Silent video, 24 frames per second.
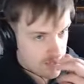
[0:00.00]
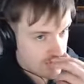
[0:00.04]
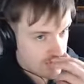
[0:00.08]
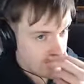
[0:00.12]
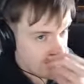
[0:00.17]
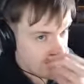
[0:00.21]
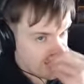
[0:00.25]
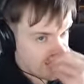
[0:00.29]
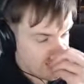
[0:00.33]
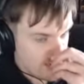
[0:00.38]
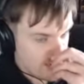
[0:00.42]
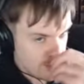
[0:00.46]

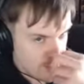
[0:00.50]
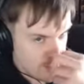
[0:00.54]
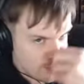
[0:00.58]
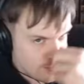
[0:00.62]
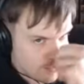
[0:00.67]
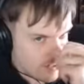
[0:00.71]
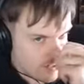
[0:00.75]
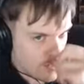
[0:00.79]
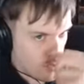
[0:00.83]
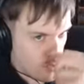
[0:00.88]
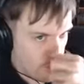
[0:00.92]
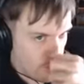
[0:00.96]
Uh,
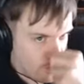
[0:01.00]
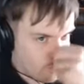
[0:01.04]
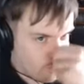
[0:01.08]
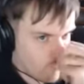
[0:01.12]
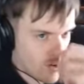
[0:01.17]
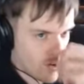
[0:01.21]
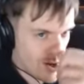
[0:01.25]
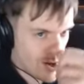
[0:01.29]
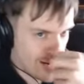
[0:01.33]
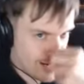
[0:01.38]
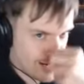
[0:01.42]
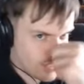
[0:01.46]
and on the
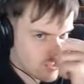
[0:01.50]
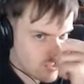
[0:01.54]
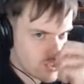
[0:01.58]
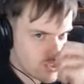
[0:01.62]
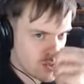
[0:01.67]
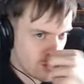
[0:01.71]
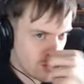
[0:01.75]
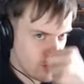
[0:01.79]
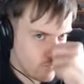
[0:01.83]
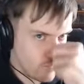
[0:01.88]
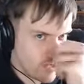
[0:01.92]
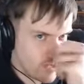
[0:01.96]
right-hand
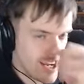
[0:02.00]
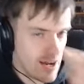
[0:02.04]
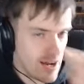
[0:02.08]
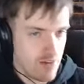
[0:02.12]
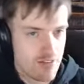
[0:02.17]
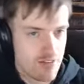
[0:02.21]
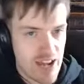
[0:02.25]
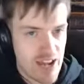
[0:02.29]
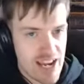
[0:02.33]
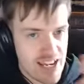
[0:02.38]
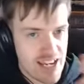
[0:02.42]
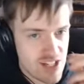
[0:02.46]
side, we have
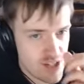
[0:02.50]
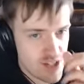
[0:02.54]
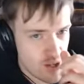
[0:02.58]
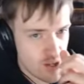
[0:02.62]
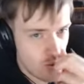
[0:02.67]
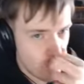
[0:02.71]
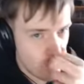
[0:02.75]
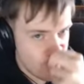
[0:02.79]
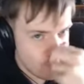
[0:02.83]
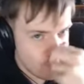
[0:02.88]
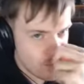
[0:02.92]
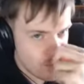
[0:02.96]
Hazy
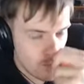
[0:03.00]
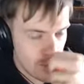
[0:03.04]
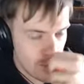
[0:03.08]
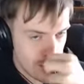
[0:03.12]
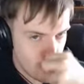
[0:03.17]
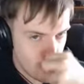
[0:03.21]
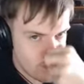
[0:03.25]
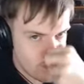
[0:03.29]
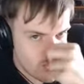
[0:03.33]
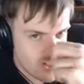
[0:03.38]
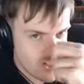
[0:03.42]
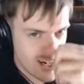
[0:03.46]
Harbour
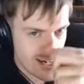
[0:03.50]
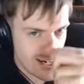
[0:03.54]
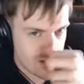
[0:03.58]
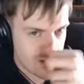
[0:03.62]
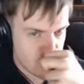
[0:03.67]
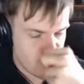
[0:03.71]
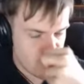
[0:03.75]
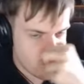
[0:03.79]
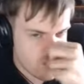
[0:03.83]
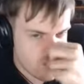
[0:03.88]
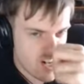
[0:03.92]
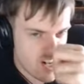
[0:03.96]
Bay, which has
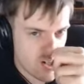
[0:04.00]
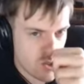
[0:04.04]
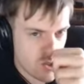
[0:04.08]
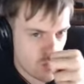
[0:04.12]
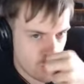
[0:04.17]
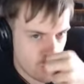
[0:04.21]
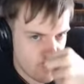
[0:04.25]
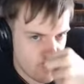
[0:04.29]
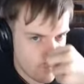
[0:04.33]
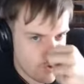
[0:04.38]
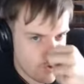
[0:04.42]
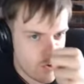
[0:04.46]
crash
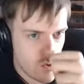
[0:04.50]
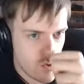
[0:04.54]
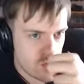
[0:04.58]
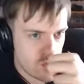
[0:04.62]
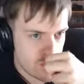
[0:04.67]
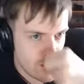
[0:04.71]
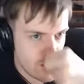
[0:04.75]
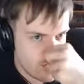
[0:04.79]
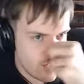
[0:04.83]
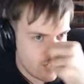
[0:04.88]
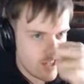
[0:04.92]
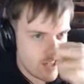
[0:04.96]
on the road
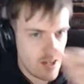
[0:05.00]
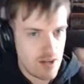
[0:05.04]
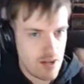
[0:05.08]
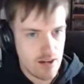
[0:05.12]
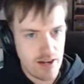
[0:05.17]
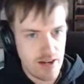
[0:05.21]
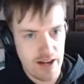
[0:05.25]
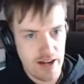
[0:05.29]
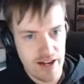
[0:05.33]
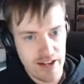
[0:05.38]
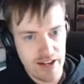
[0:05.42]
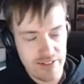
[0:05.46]

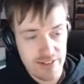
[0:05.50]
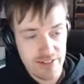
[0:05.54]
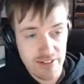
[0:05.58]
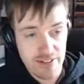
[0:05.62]
and